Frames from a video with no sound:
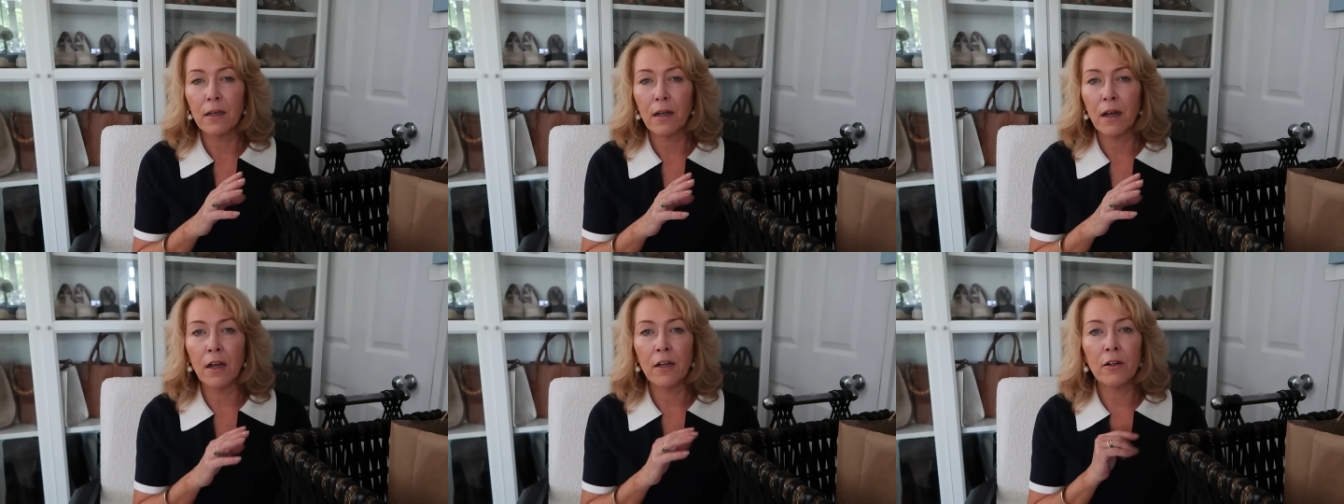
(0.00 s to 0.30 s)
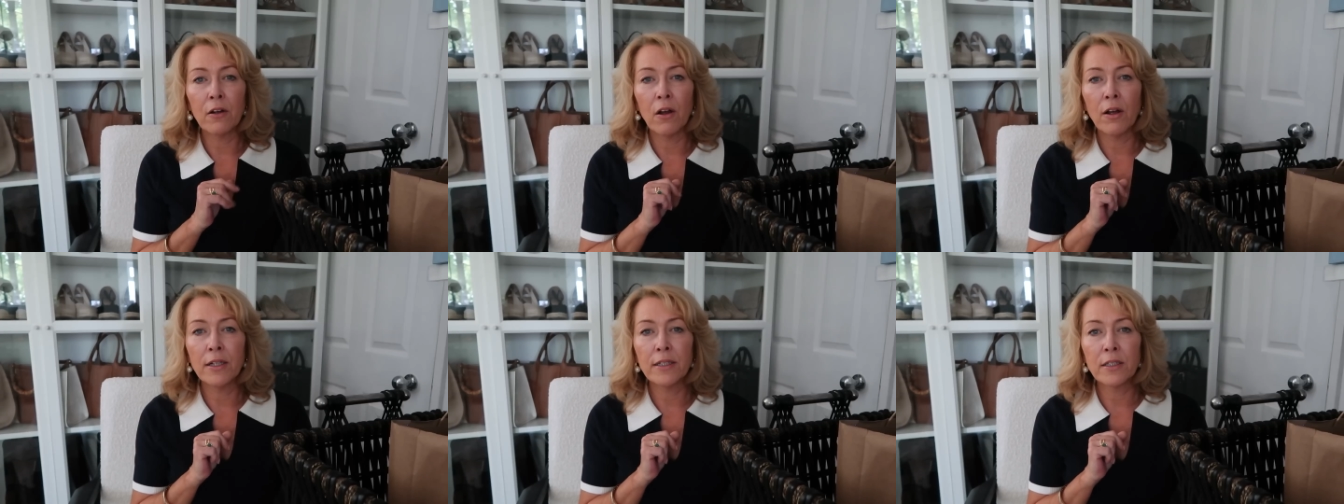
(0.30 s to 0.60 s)

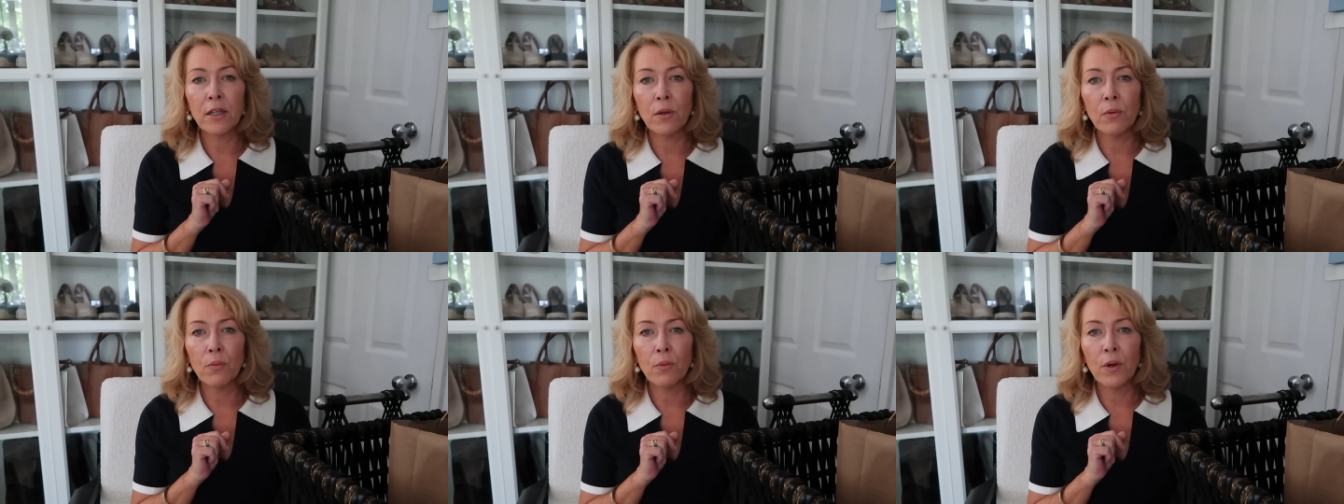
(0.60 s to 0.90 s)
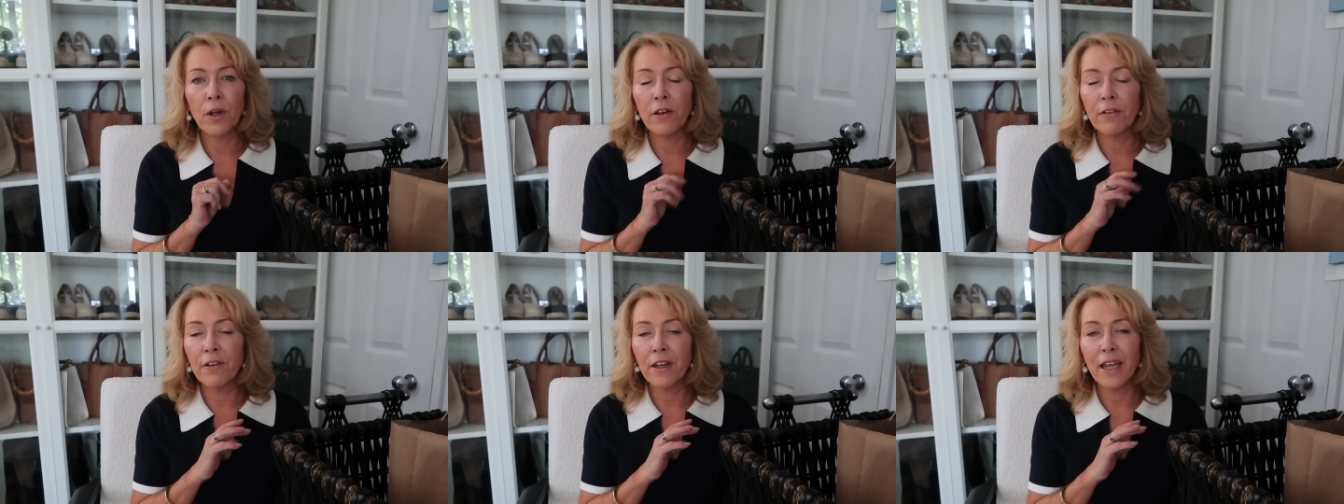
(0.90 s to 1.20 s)
and I don't
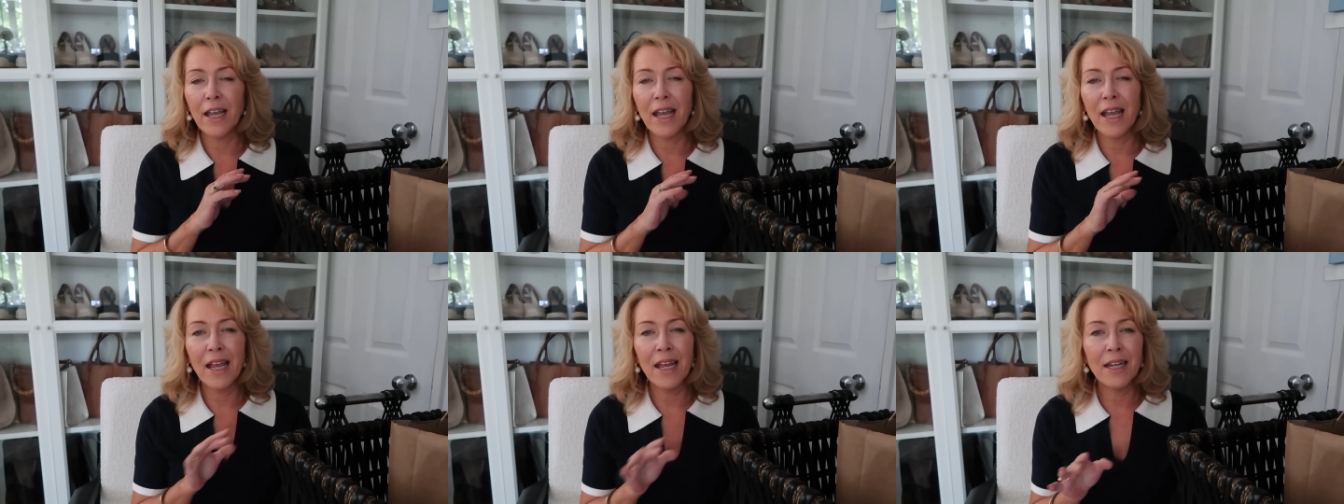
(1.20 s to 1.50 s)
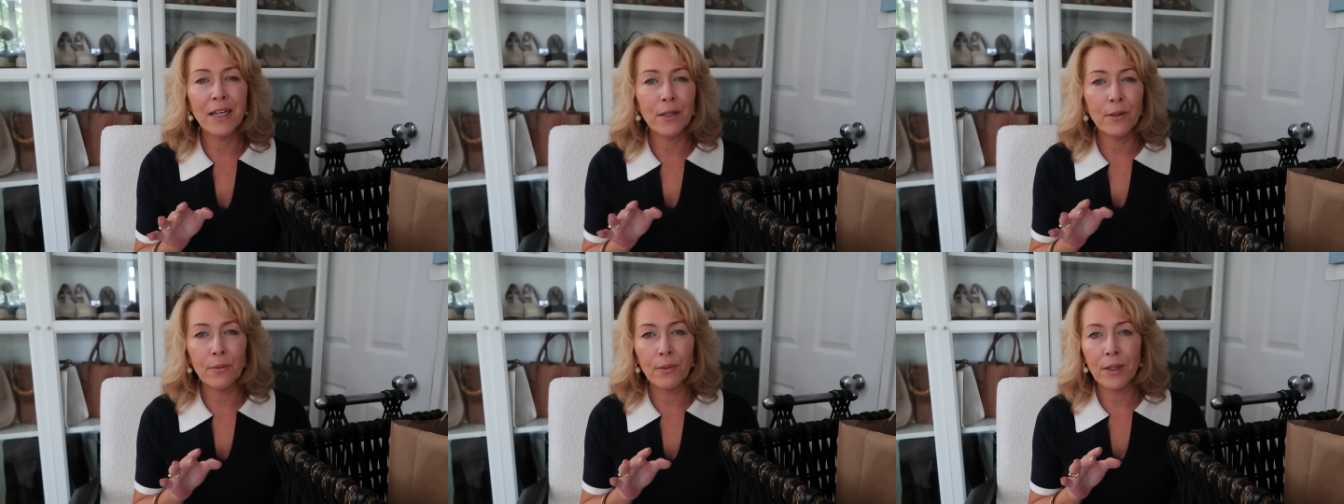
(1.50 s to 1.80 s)
wear it
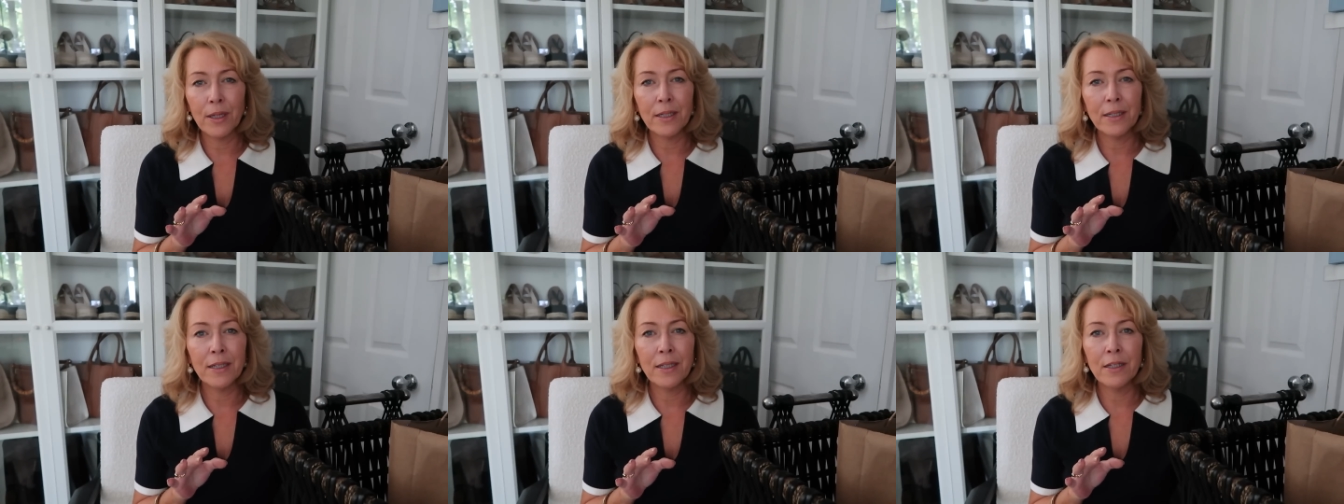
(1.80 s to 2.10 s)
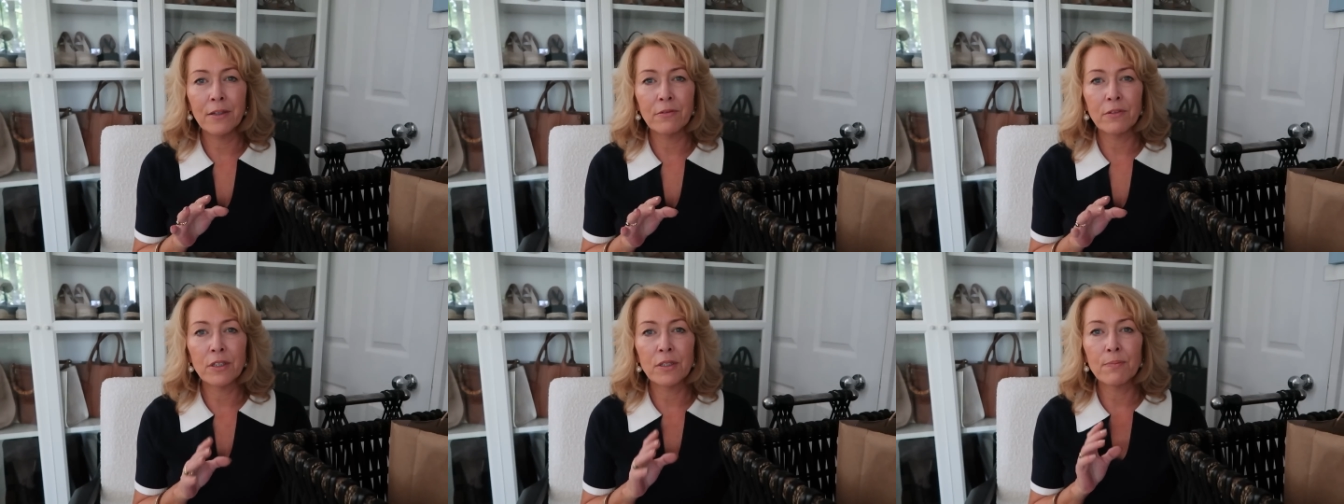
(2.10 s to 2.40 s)
anywhere
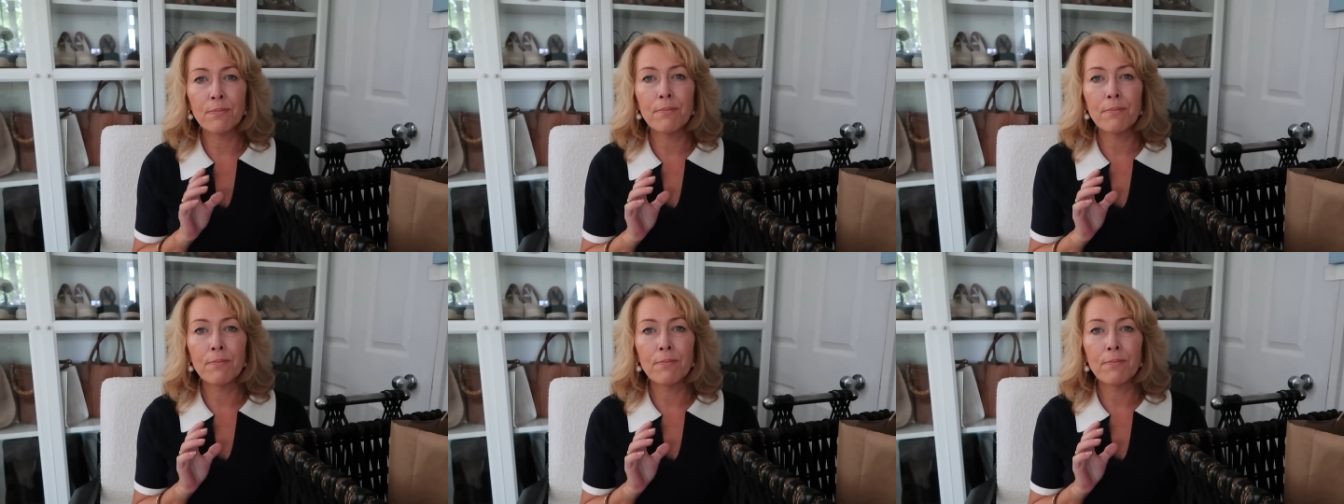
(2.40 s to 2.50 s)
near as